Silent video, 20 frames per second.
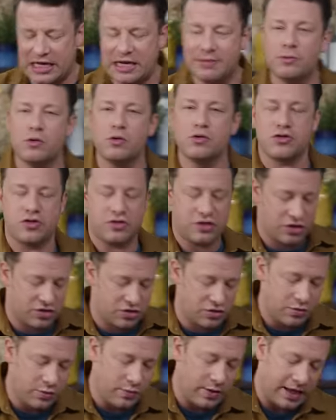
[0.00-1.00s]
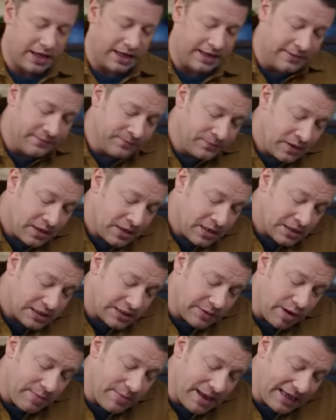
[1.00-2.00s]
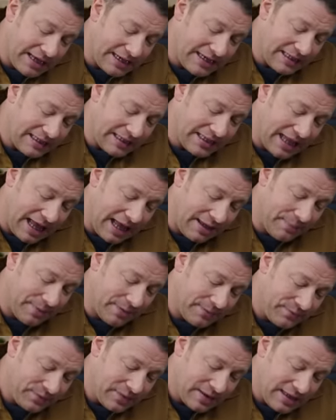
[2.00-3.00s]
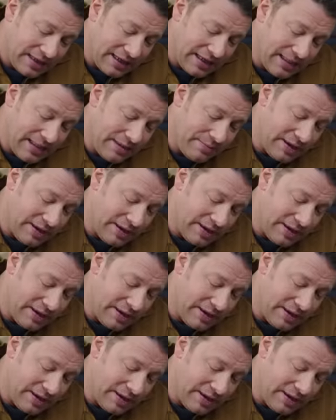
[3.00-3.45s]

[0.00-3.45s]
in a more traditional way. So I'll make a little gap in the